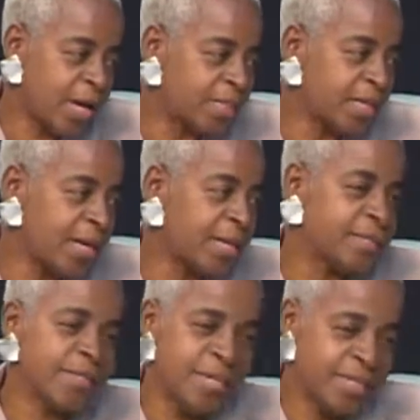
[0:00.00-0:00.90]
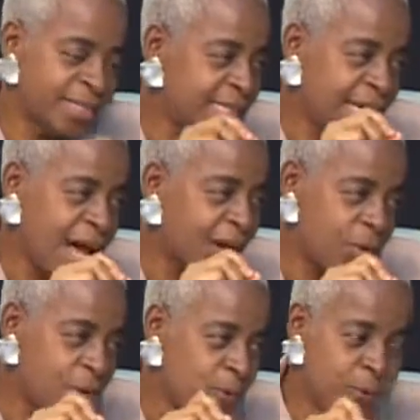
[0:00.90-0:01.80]
ratchet and the tea
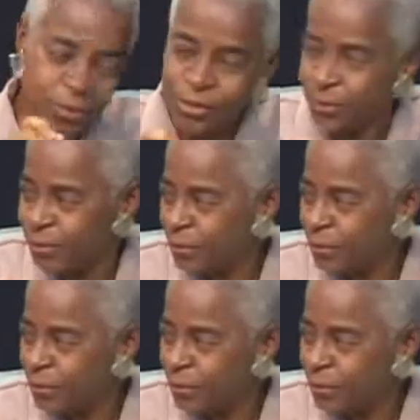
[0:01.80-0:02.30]
kako, you know.